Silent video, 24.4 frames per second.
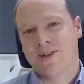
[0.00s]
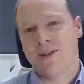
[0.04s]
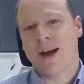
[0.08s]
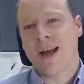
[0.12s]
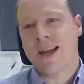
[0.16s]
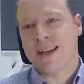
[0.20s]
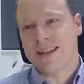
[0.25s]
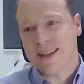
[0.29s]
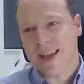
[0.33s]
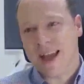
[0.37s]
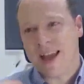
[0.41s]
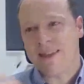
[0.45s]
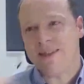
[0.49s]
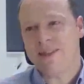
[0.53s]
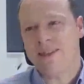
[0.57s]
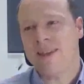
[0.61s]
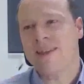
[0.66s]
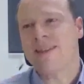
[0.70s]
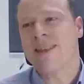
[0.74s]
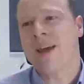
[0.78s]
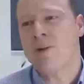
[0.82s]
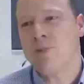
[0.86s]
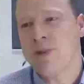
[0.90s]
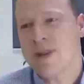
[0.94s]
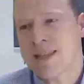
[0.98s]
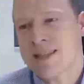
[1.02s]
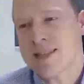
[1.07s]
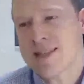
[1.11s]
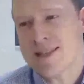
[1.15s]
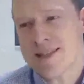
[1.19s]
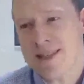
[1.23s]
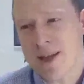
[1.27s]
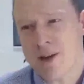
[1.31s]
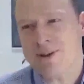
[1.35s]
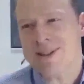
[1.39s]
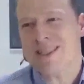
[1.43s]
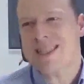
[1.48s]
So I think that
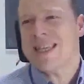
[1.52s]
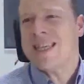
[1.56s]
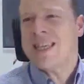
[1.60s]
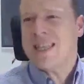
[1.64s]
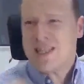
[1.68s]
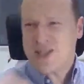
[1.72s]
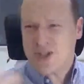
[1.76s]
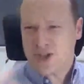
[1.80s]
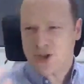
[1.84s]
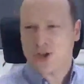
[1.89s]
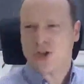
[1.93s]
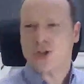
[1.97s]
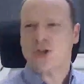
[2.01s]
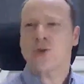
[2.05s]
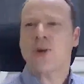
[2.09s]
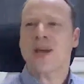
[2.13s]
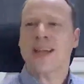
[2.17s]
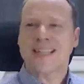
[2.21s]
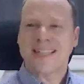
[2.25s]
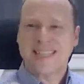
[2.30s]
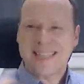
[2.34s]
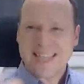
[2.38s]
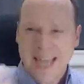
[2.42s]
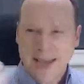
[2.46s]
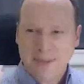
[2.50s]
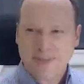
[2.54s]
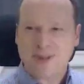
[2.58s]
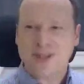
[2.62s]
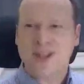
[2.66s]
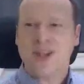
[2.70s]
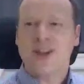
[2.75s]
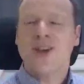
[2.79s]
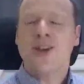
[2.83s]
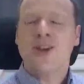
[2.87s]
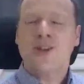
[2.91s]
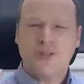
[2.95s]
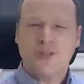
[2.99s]
was easier to accept
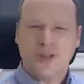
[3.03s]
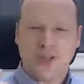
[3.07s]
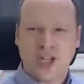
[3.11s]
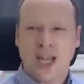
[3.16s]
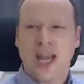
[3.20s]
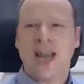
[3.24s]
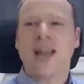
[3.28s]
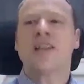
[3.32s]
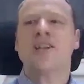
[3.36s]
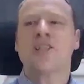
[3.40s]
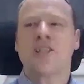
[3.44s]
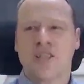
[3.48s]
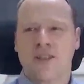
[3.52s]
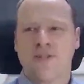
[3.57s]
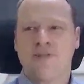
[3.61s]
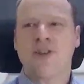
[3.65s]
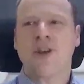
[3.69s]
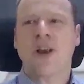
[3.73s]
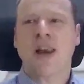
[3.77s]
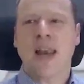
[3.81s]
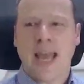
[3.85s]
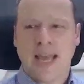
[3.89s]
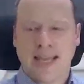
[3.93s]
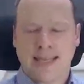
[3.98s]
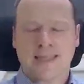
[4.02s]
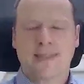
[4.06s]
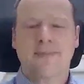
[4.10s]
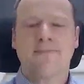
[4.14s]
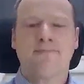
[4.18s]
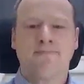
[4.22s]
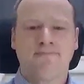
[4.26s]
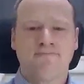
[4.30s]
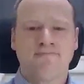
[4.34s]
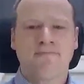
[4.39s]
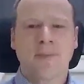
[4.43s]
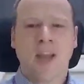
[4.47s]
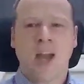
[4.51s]
the challenges of the class.
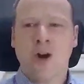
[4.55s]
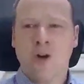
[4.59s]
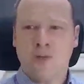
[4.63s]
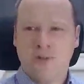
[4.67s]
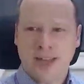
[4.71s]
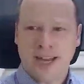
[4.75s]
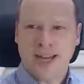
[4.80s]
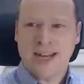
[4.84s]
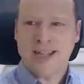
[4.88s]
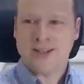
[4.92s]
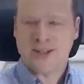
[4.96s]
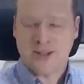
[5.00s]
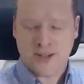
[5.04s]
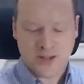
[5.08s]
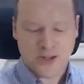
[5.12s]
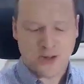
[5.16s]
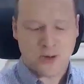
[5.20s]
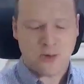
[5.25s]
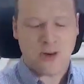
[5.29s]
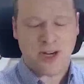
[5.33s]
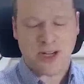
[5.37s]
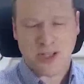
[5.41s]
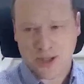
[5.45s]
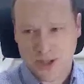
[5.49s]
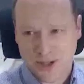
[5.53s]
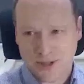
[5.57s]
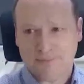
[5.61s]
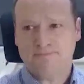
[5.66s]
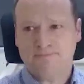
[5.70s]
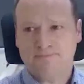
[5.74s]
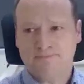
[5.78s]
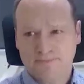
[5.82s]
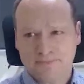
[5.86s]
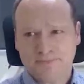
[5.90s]
I hope that answers your question.